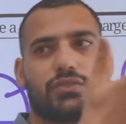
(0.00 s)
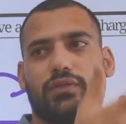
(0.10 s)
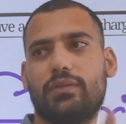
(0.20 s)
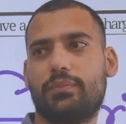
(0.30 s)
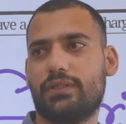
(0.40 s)
with
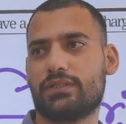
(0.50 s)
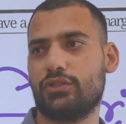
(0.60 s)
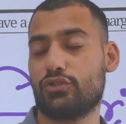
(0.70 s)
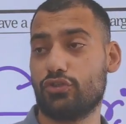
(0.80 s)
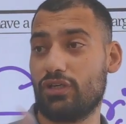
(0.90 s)
the person, you
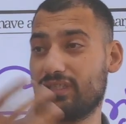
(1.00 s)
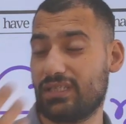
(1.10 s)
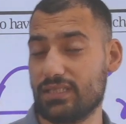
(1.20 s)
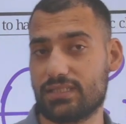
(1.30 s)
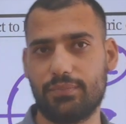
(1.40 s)
should not
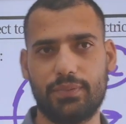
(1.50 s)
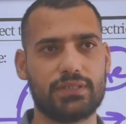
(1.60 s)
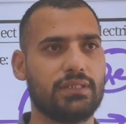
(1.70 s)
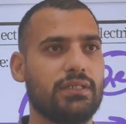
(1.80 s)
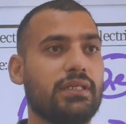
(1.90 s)
kiss the
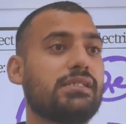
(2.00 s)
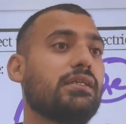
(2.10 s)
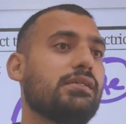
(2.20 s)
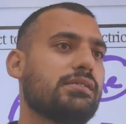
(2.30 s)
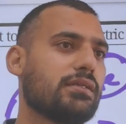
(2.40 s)
person. Reason
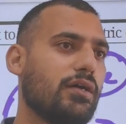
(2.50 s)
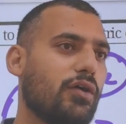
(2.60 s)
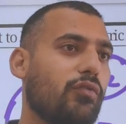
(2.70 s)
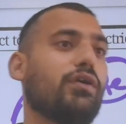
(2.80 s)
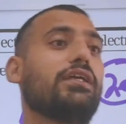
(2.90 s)
is
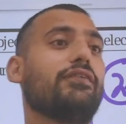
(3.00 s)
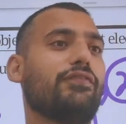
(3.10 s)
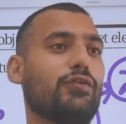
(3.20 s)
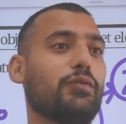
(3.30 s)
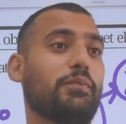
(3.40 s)
What
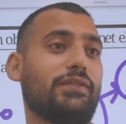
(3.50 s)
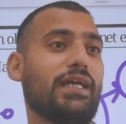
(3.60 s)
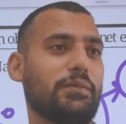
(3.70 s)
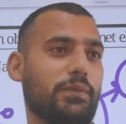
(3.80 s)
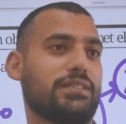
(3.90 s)
if
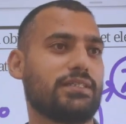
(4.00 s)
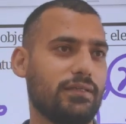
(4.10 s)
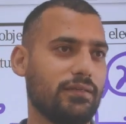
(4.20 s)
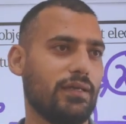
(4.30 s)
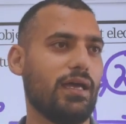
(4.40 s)
that
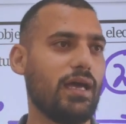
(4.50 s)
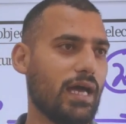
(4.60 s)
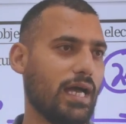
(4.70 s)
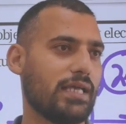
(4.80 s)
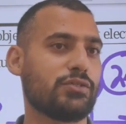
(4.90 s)
person
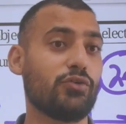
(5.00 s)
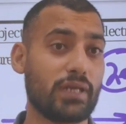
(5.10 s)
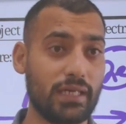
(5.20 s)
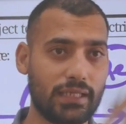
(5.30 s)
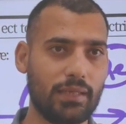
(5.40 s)
has your
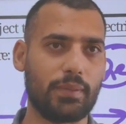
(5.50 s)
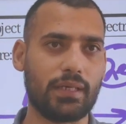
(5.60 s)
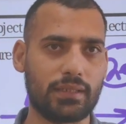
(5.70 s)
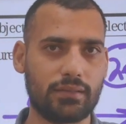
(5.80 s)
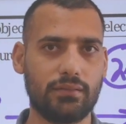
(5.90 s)

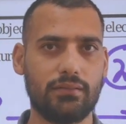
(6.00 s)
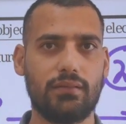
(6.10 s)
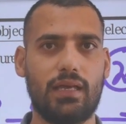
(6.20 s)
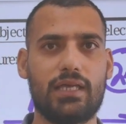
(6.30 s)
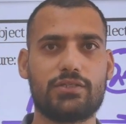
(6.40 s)
anti-particle,
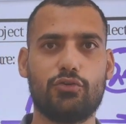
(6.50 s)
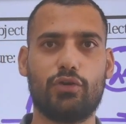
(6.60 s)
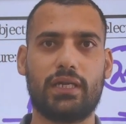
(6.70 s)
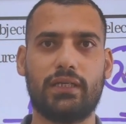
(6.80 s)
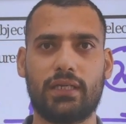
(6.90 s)
has
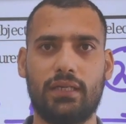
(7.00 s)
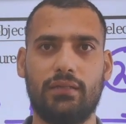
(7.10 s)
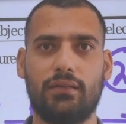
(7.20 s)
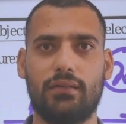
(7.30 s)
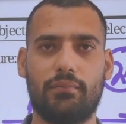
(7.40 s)
your
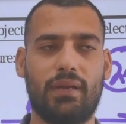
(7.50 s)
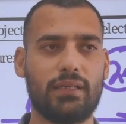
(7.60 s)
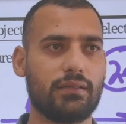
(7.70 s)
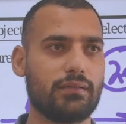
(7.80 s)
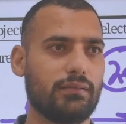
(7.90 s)

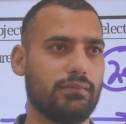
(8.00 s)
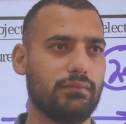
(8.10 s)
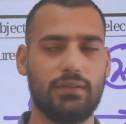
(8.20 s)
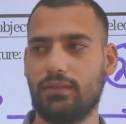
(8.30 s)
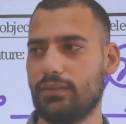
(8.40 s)
anti-matter?
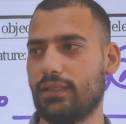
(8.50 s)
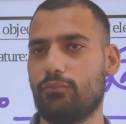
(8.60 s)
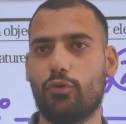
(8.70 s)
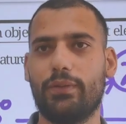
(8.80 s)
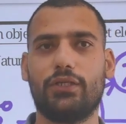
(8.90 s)
The
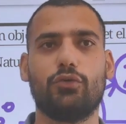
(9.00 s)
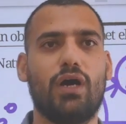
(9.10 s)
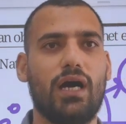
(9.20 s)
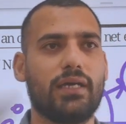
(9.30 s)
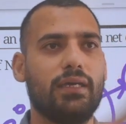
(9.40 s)
moment you
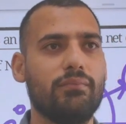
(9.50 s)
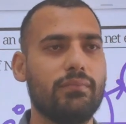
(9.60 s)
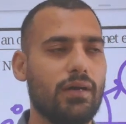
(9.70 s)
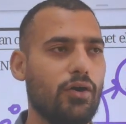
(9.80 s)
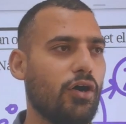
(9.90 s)
hug
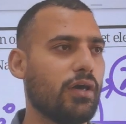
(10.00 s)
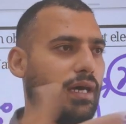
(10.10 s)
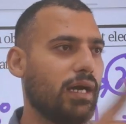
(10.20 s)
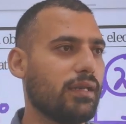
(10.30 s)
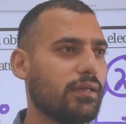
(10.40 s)
him or
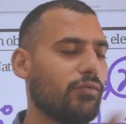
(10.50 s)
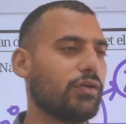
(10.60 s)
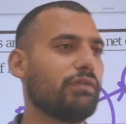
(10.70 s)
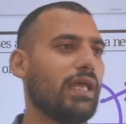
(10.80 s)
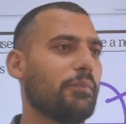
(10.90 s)
her, what
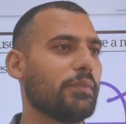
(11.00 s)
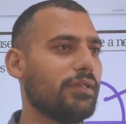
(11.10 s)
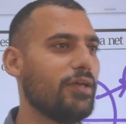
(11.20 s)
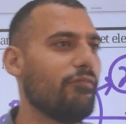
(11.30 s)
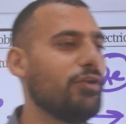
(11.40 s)
will happen?
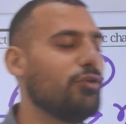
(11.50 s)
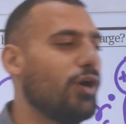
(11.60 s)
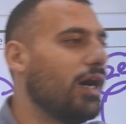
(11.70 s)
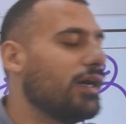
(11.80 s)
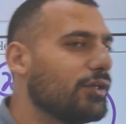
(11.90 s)
When you
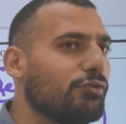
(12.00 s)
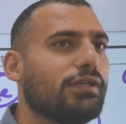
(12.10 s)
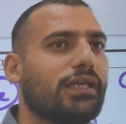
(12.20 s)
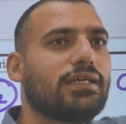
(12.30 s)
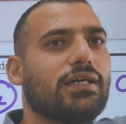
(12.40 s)
hug, you will
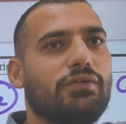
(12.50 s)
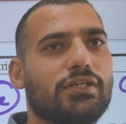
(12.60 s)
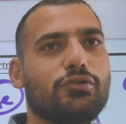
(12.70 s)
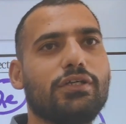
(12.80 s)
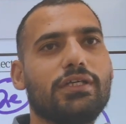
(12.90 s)
get
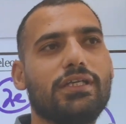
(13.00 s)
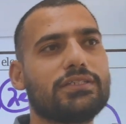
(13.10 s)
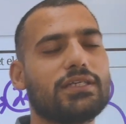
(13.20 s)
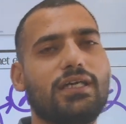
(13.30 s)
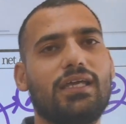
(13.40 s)
converted into
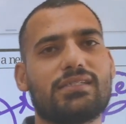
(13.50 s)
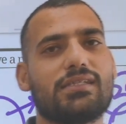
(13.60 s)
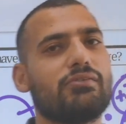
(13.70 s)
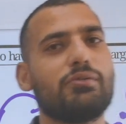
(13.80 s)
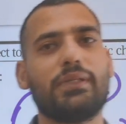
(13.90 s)
energy. Khalas, there
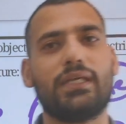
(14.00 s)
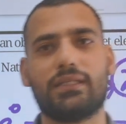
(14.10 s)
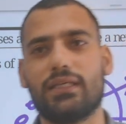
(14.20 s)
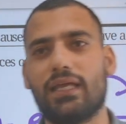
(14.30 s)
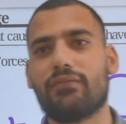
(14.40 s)
will be
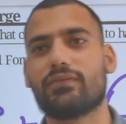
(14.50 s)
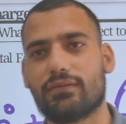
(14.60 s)
nothing left.